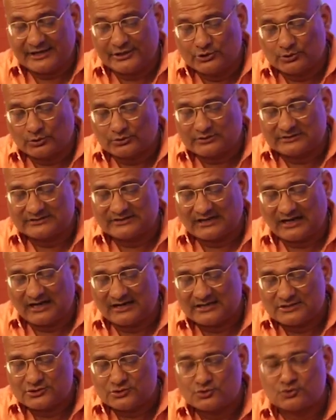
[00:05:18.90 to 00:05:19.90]

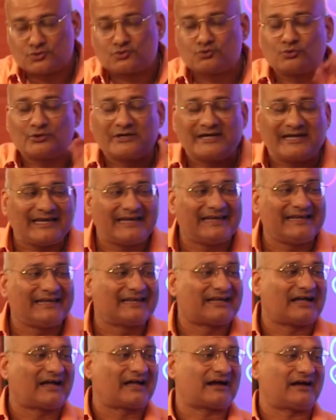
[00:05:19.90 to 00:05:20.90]
yuktah
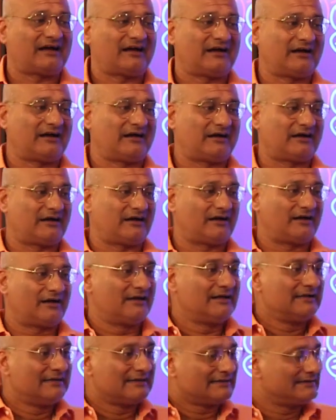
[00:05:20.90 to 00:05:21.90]
sukhi naraha,
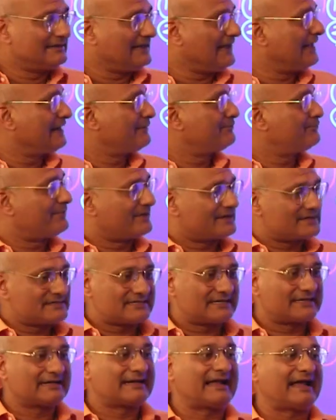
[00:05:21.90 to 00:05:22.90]
then
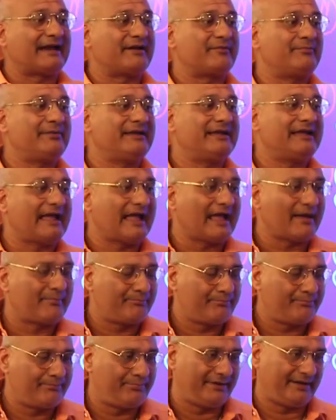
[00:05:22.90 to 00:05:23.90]
person can be
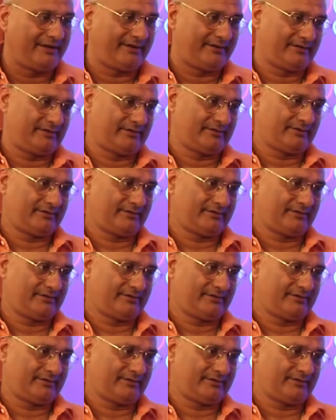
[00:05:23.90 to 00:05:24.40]
happy.